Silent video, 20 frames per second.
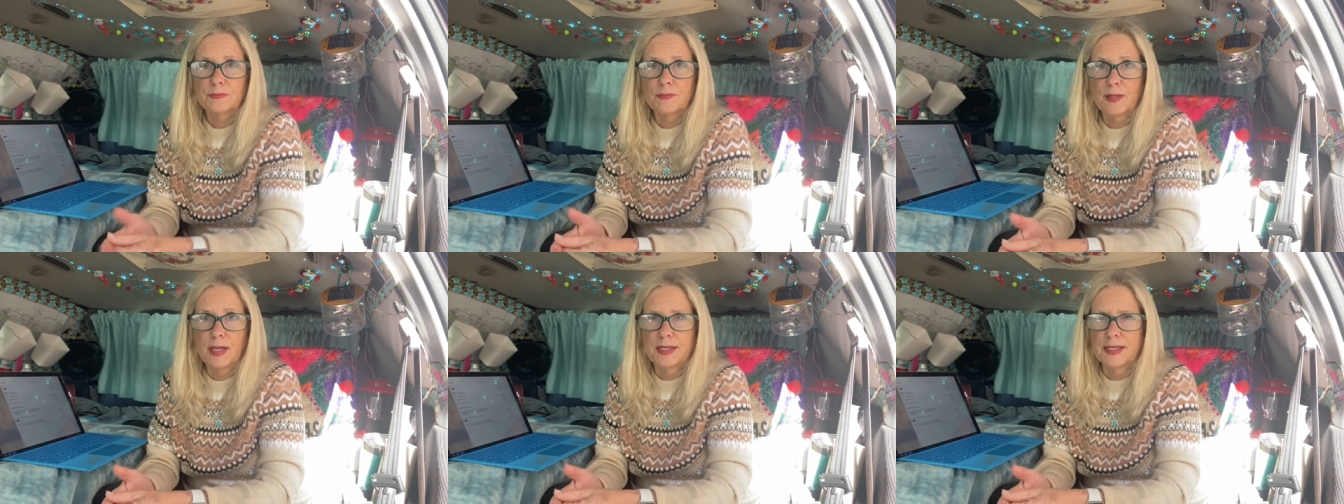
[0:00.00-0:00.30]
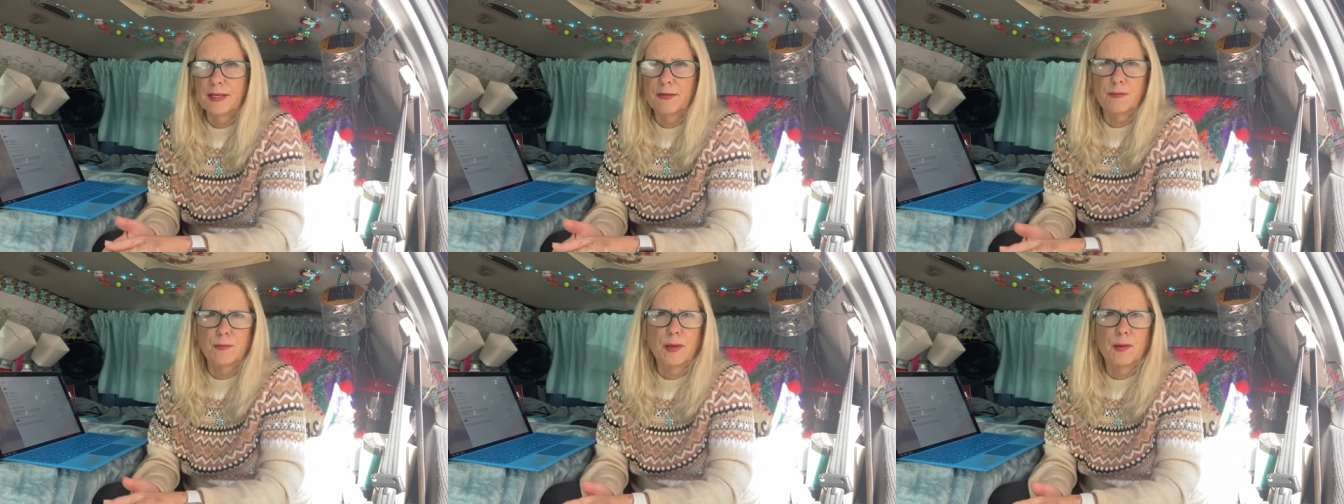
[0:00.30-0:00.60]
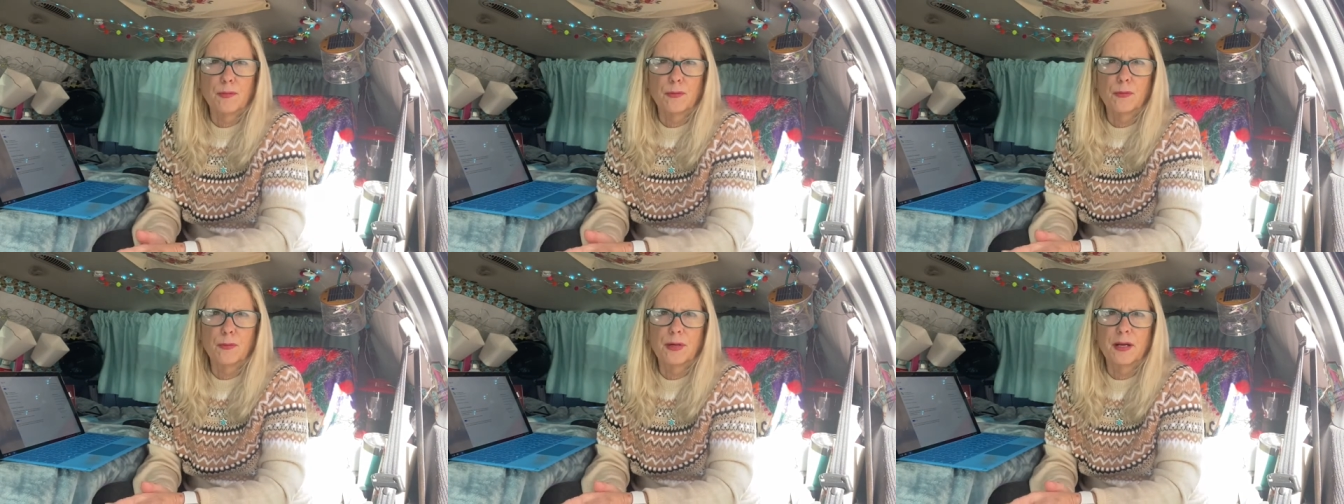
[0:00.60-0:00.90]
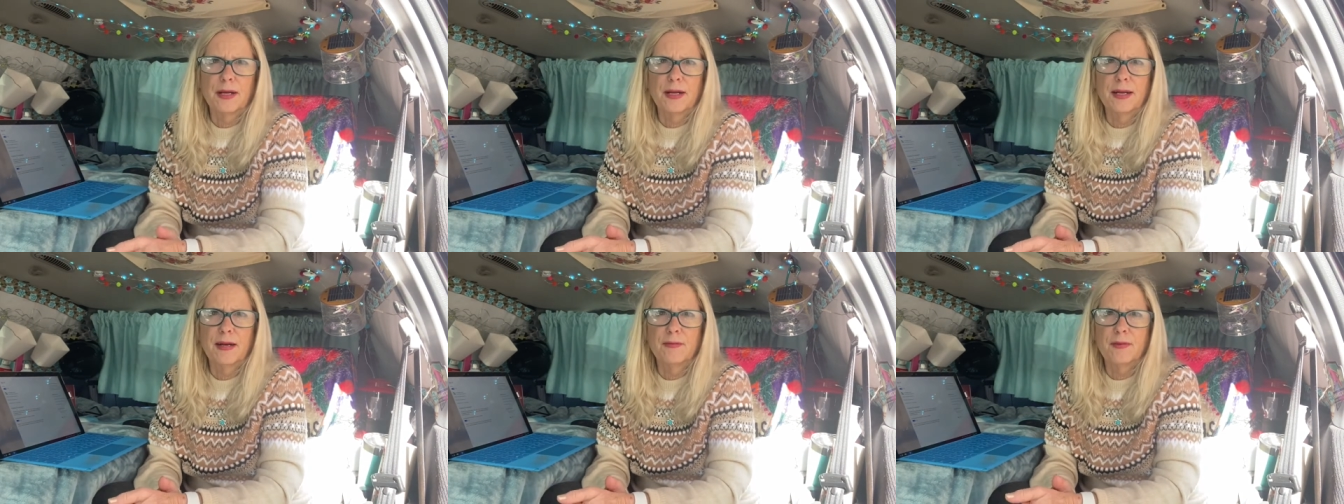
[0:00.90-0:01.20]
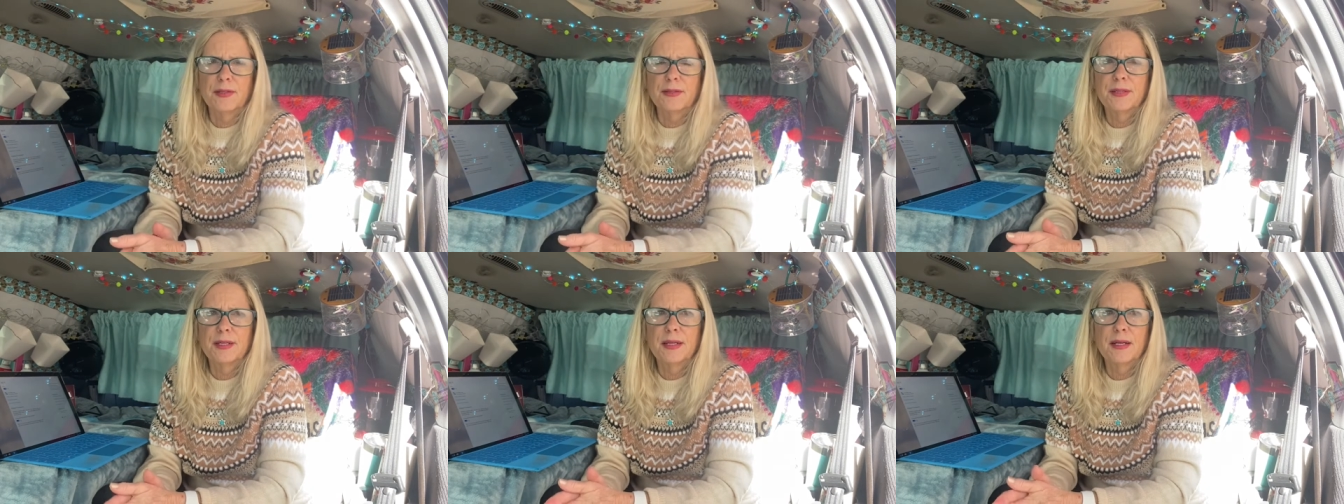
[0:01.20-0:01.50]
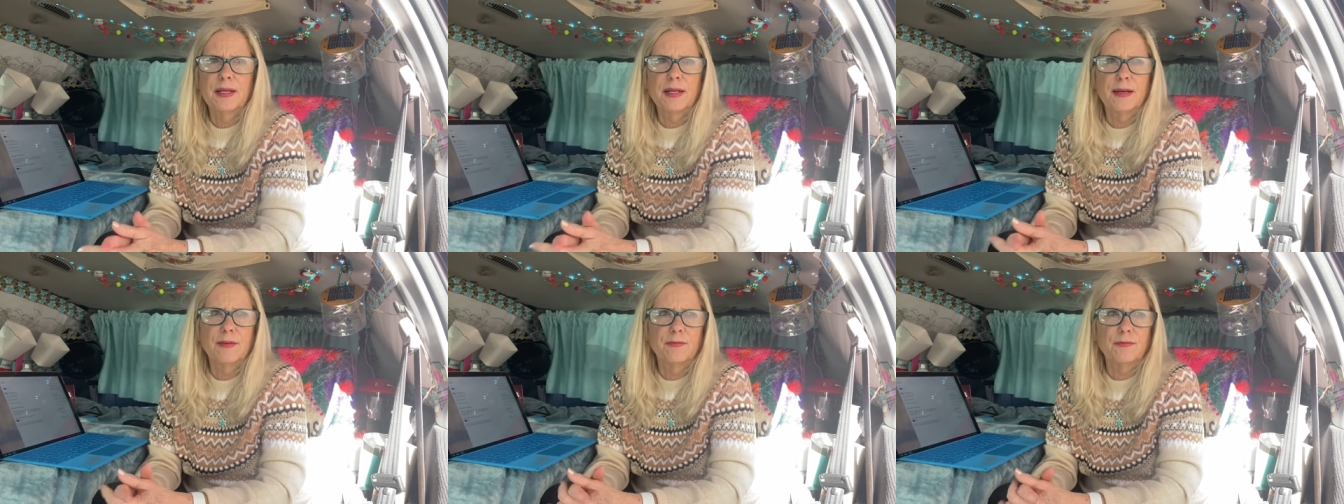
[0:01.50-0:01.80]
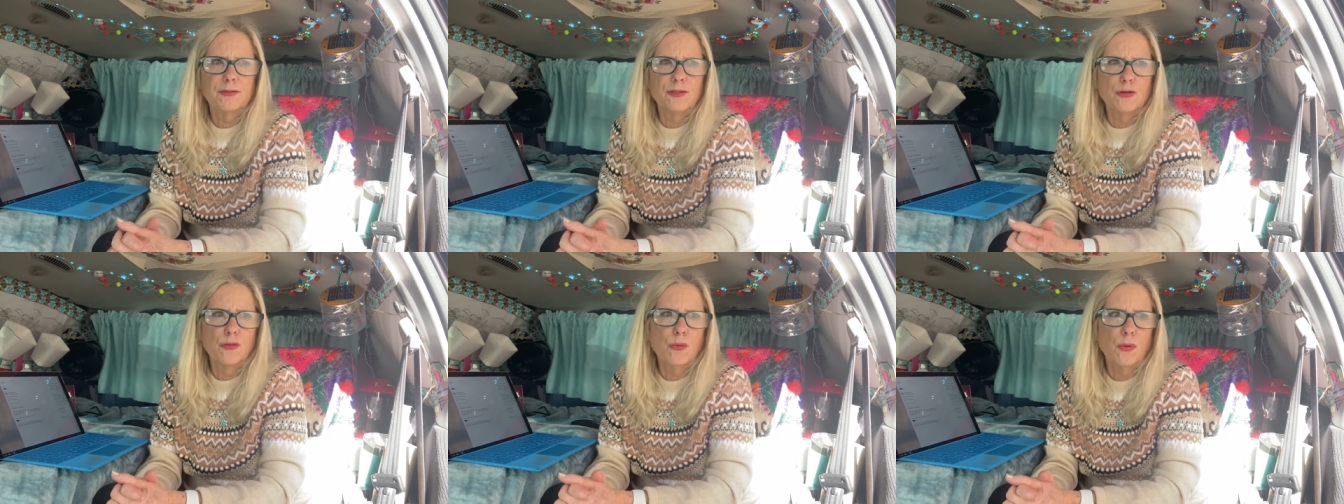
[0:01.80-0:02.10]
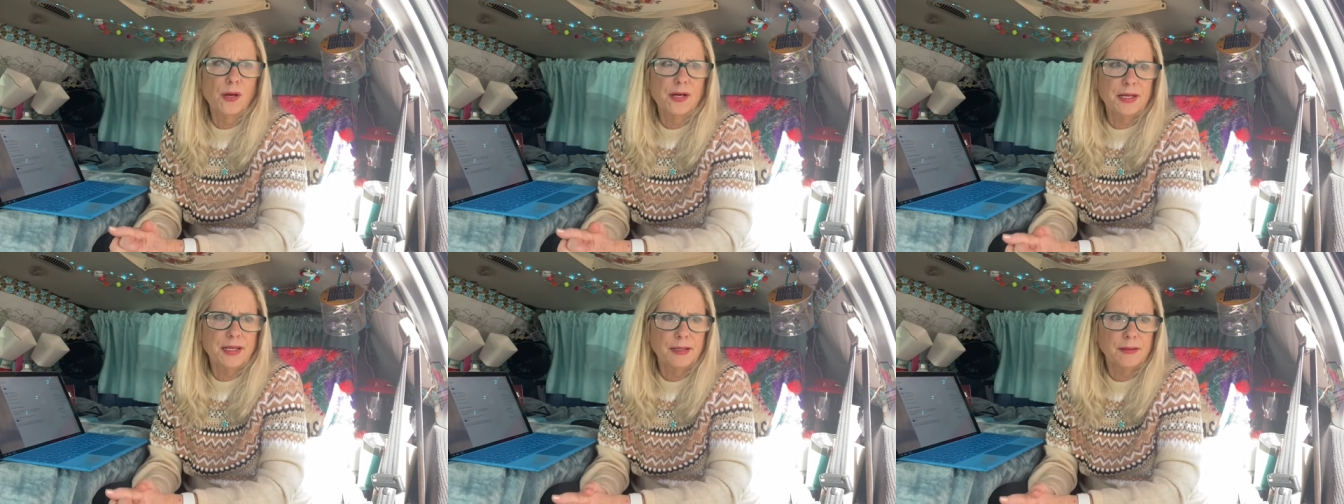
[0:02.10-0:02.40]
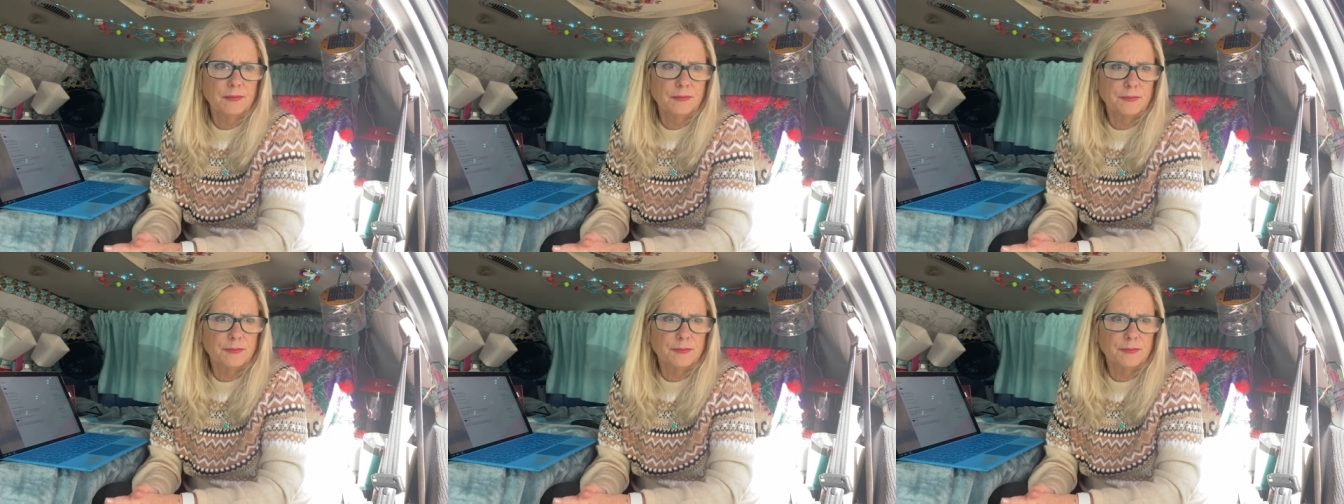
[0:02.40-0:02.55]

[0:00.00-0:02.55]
I can't remember what I have. I think I have 20.